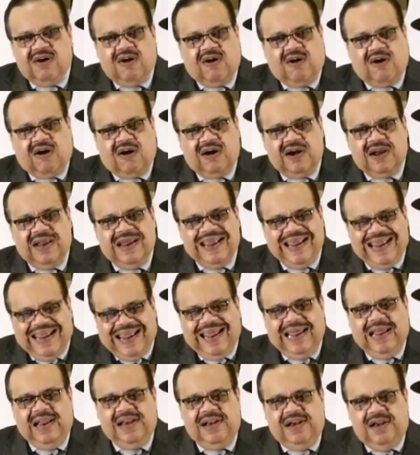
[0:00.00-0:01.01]
are
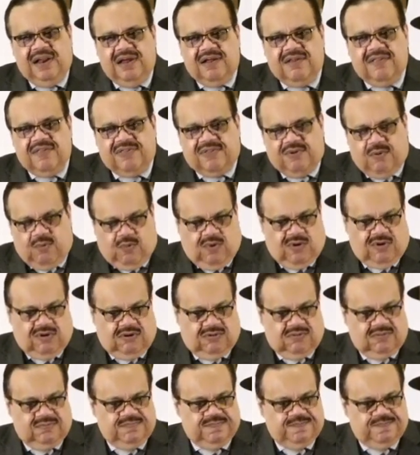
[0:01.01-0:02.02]
in the
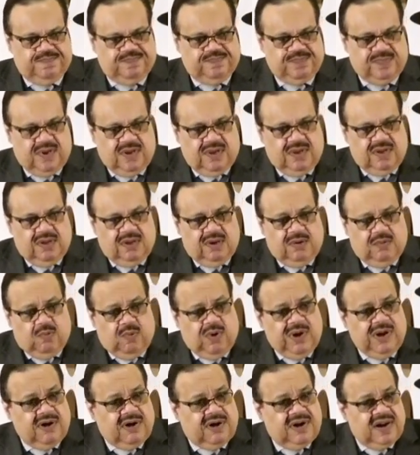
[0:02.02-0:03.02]
world,
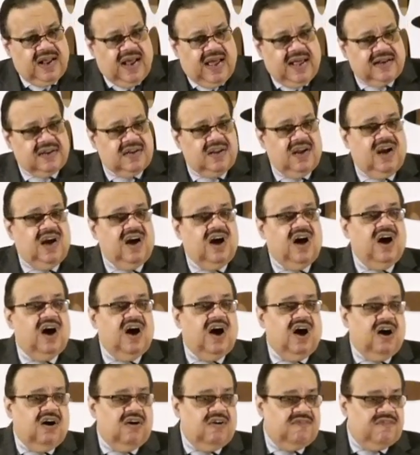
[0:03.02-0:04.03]
we are not
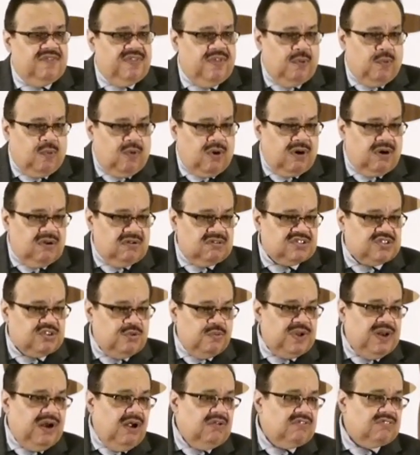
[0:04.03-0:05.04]
of the world. So
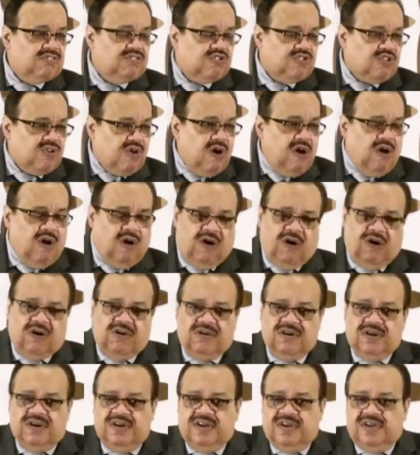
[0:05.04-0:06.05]
we don't draw
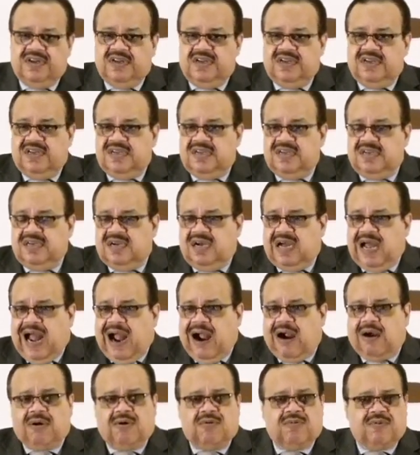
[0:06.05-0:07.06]

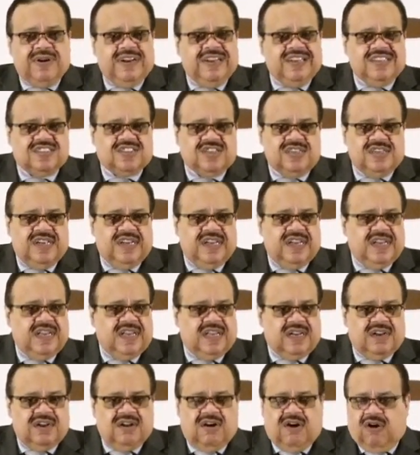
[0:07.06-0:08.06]
our reasoning
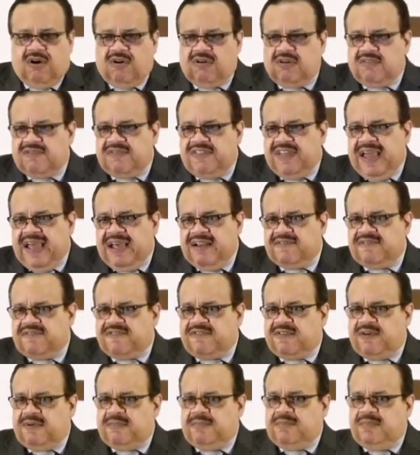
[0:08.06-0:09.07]
and all of that
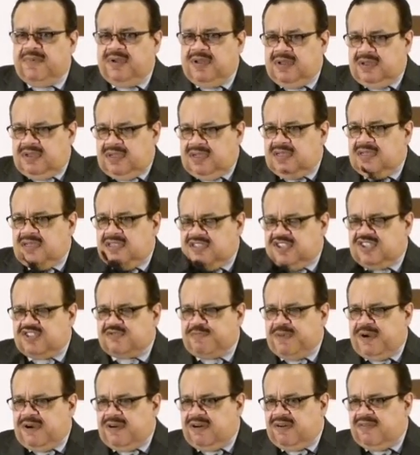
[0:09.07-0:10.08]
from the
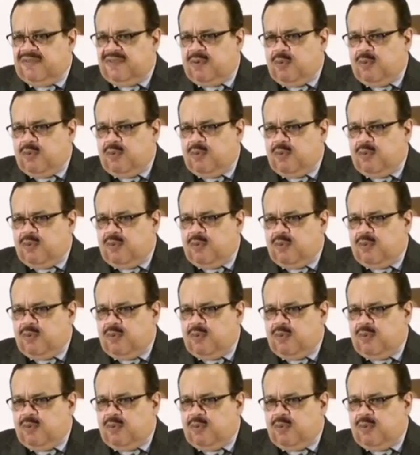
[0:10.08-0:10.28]
spirit of the